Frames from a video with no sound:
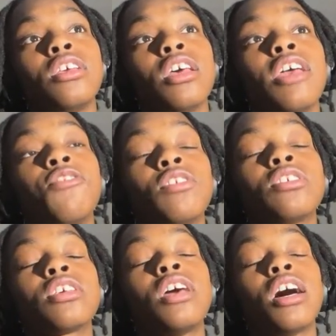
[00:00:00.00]
if it's
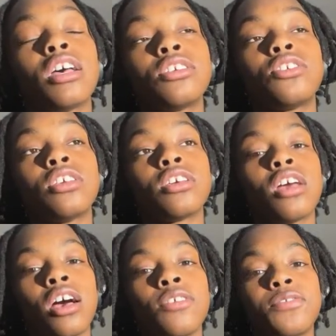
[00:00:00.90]
constant
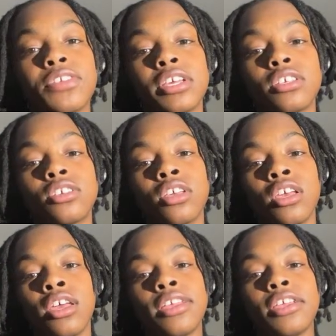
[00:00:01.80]
conflict,
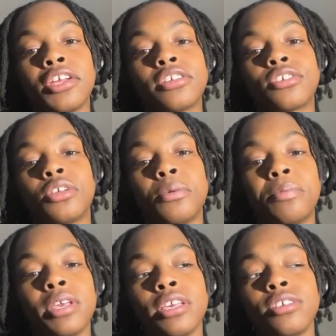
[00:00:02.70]
then there's no
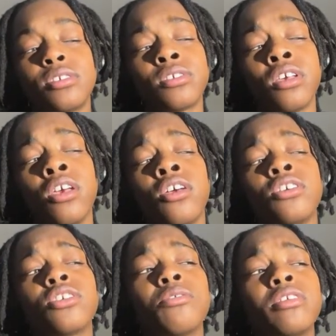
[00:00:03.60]
peace.
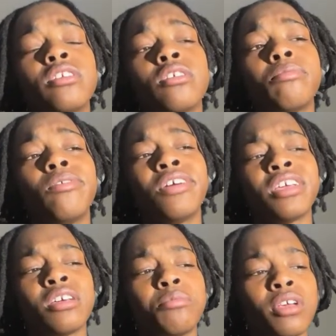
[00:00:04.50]
So what is the
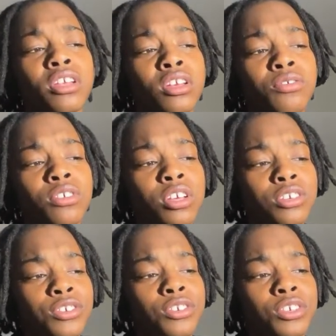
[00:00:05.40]
point of being in a
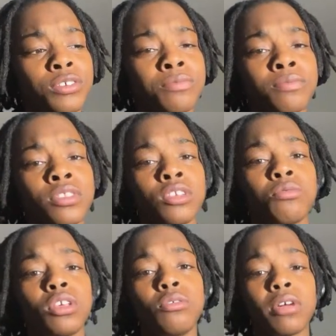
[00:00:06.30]
relationship
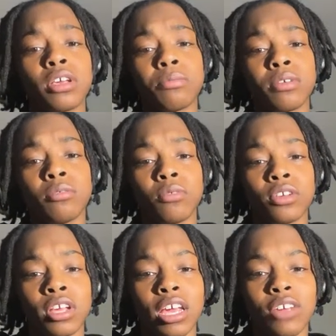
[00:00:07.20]
where you wake up in the
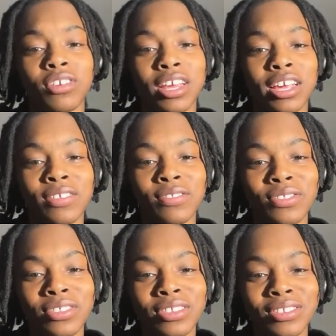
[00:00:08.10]
morning every day?
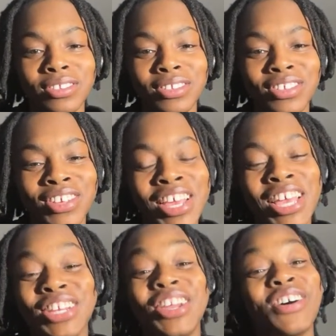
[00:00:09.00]

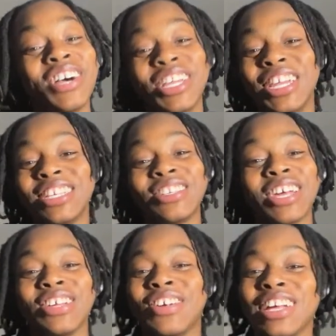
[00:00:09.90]
No, honey, that's not
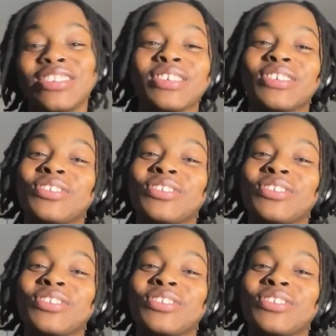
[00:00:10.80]
the craziest